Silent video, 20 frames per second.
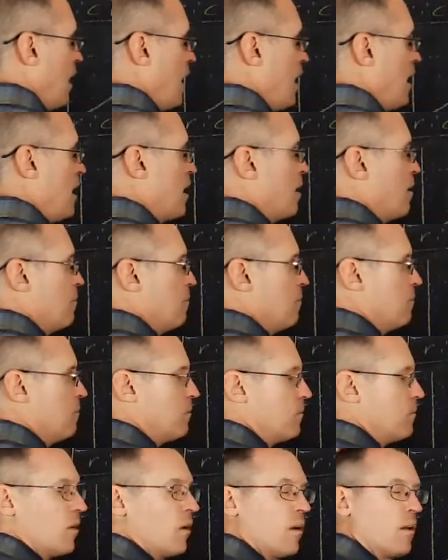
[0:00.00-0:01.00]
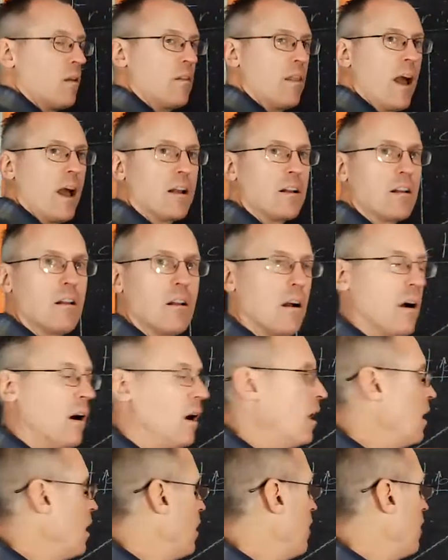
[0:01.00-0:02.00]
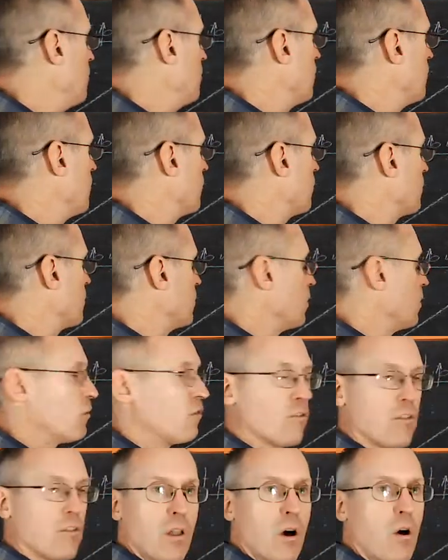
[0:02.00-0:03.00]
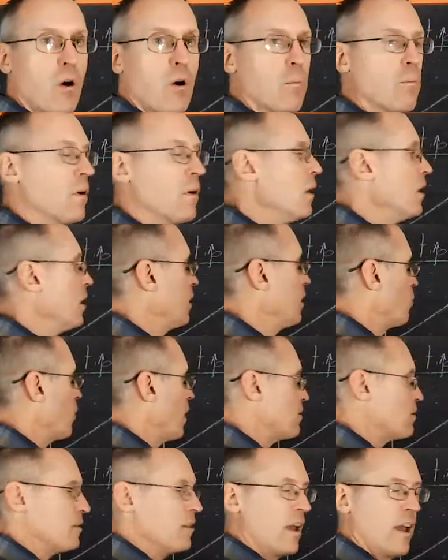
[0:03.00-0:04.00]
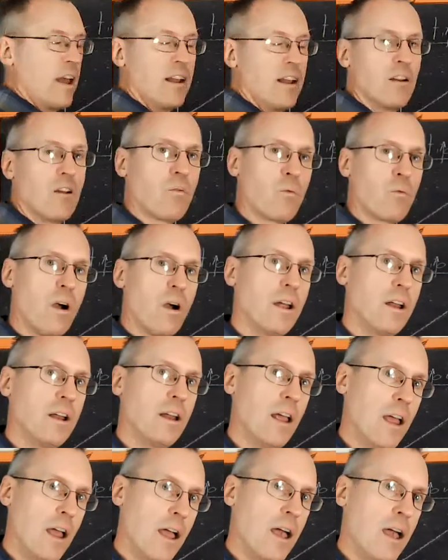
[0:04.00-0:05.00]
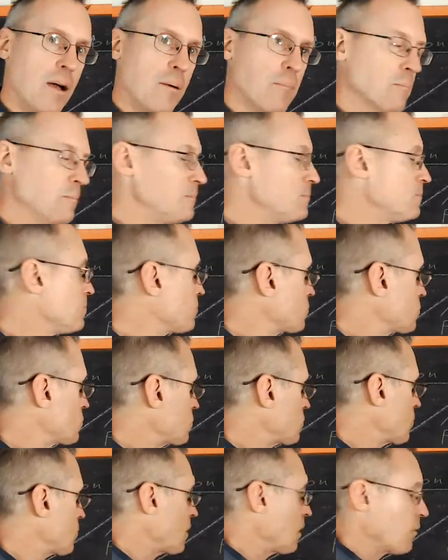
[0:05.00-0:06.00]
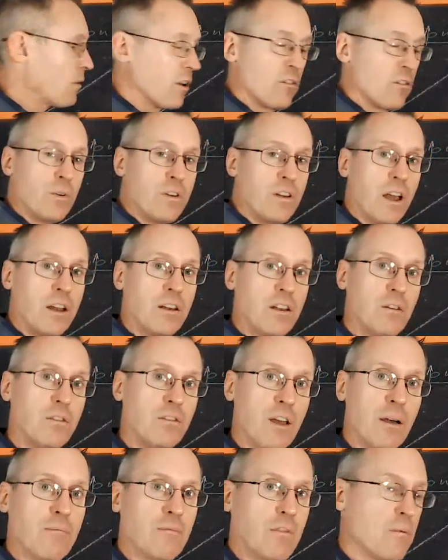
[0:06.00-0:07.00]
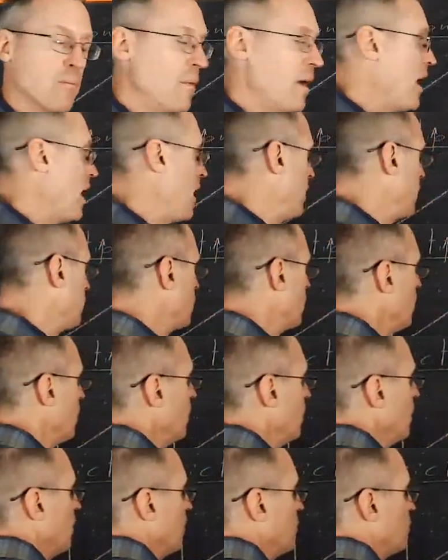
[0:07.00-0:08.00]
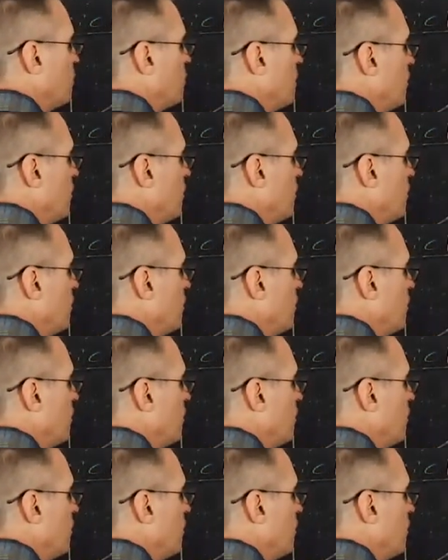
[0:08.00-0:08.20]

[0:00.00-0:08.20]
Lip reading: m, that the slope, rather than write m, because we tend to use m for mass, we